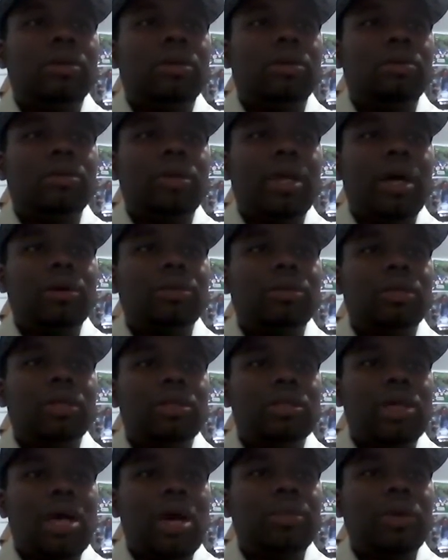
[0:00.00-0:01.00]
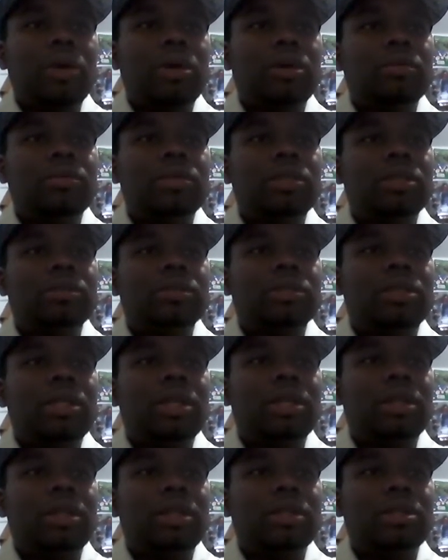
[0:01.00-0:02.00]
No doubt the timing of his
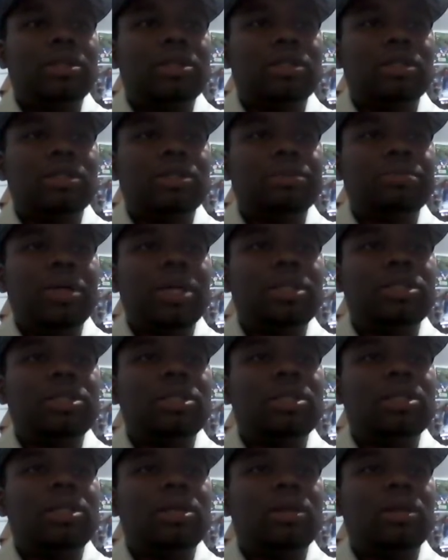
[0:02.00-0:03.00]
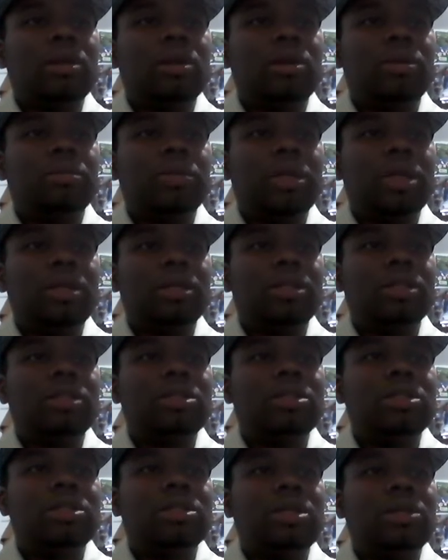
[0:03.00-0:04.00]
death is especially alarming,
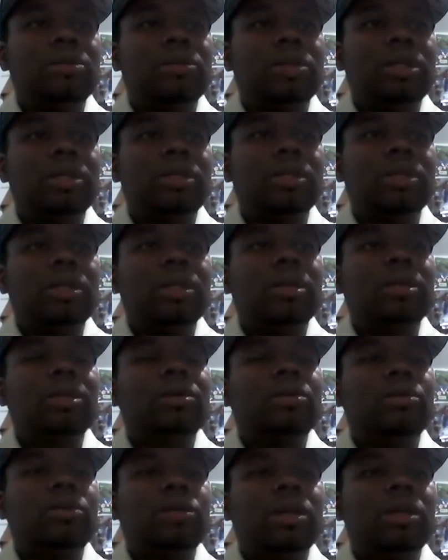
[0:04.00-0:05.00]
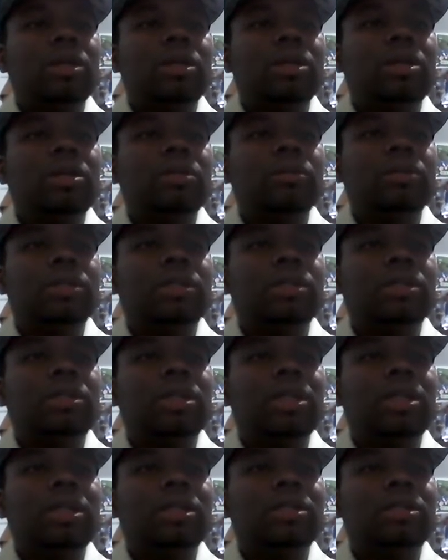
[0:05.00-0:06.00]
considering Cricket Hillary
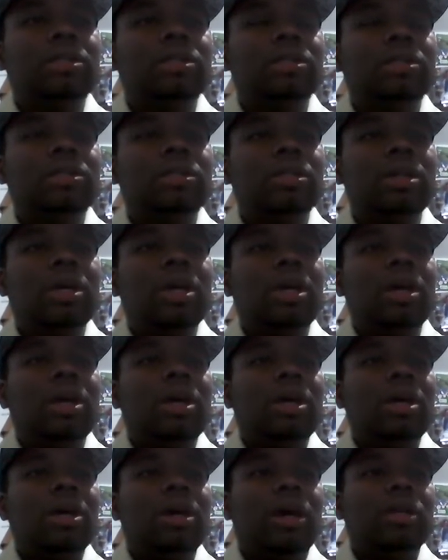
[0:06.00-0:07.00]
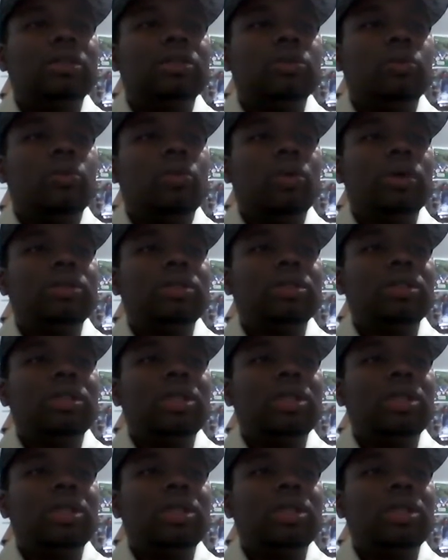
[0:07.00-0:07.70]
Clinton has once